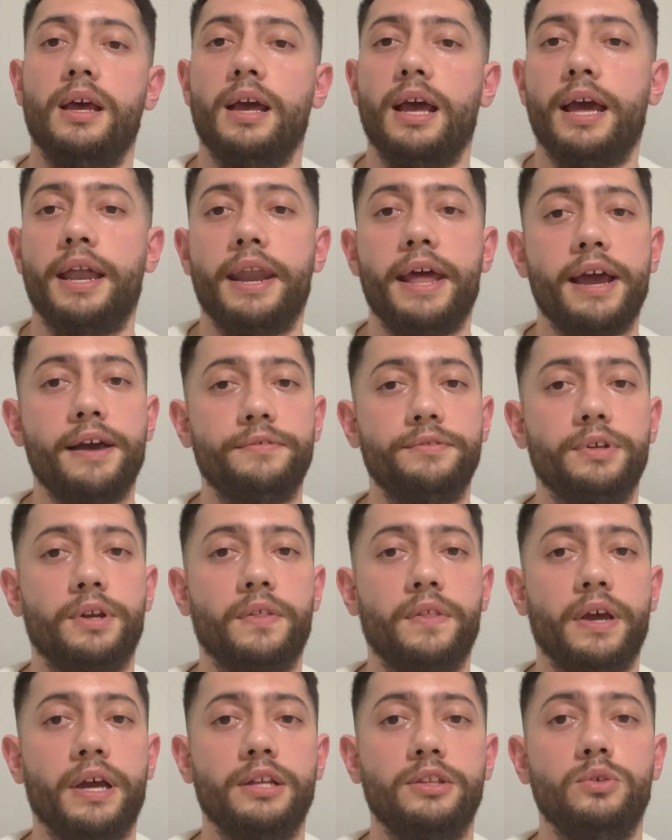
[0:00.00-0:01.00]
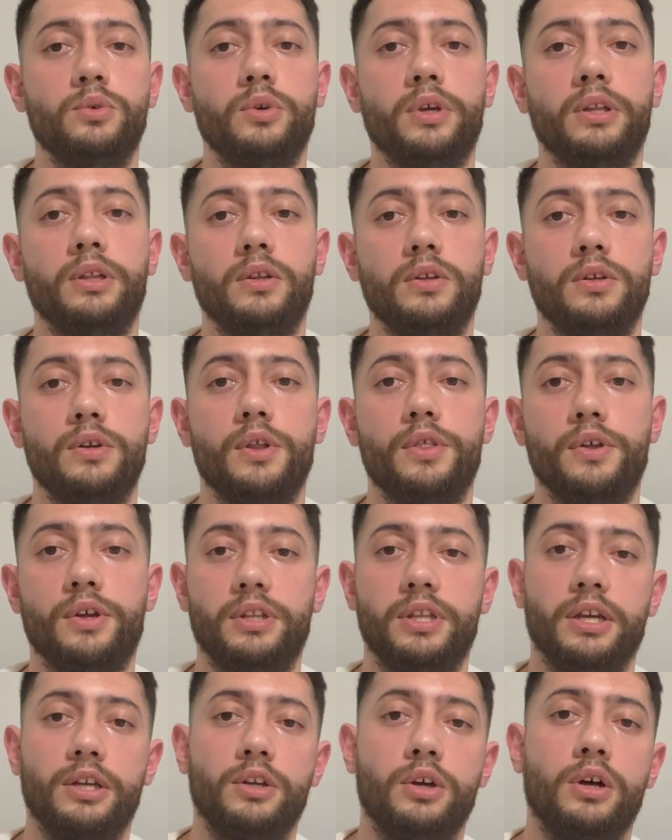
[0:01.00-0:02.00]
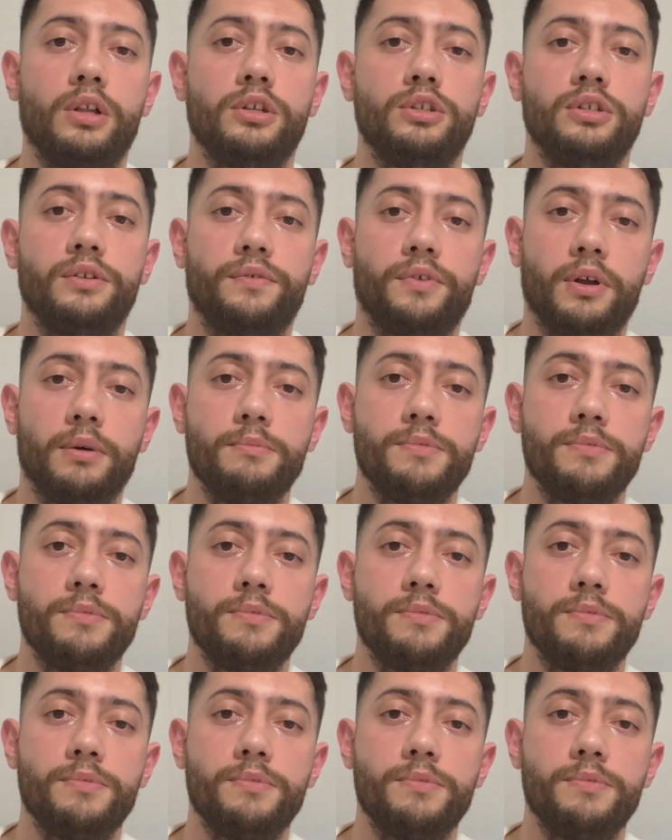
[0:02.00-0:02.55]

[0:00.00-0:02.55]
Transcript: And after that, you can learn the technology from